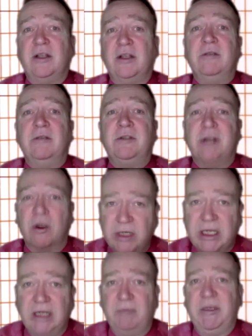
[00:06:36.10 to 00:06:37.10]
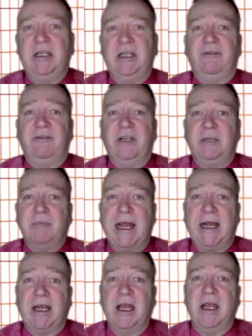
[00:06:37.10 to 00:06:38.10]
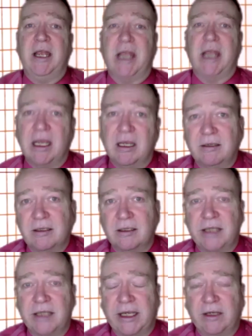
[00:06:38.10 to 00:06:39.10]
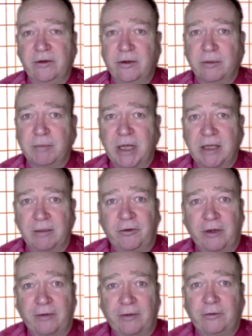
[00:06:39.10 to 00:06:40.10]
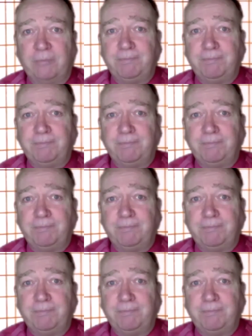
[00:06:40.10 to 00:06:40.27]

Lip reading: You don't need immediate feedback, and they can do them by themselves.